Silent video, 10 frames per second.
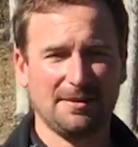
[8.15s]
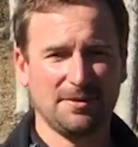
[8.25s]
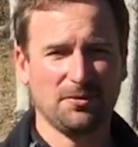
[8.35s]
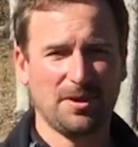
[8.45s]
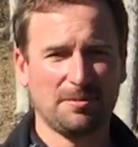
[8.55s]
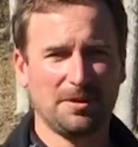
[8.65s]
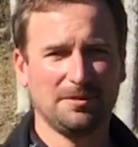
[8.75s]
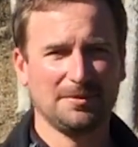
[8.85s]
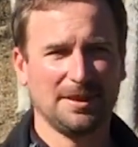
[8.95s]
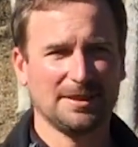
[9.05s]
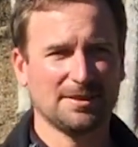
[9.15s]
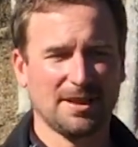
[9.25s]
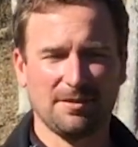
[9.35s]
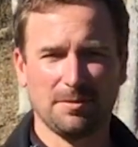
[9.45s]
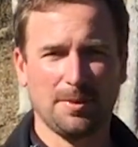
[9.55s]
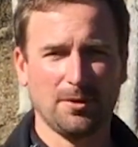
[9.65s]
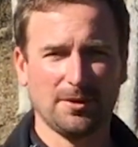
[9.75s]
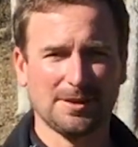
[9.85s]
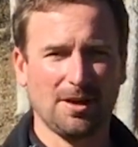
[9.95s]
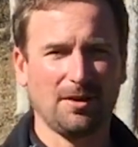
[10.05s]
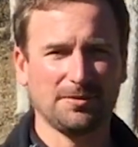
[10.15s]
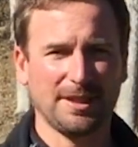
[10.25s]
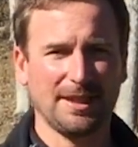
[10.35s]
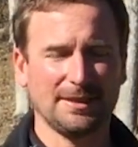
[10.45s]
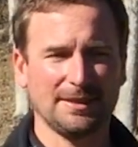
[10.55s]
November, so kind of a bonus golf day.